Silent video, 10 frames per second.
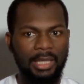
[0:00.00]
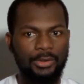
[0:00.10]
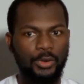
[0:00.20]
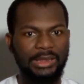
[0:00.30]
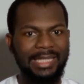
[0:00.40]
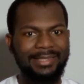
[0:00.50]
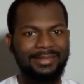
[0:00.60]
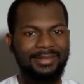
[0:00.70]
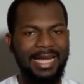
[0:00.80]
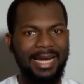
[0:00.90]

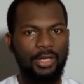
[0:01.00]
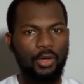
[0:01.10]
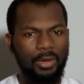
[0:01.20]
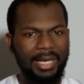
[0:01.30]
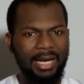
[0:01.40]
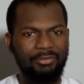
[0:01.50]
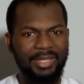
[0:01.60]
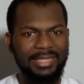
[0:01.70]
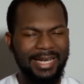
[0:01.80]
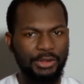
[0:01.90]
suggests that longer
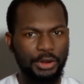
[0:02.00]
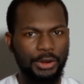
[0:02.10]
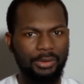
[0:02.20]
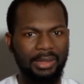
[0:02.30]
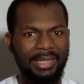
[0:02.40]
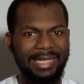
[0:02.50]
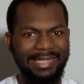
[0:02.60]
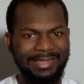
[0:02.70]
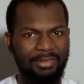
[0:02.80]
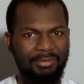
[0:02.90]
retention
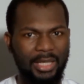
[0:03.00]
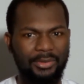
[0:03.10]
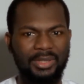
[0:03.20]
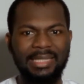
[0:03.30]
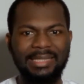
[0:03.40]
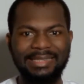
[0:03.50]
intervals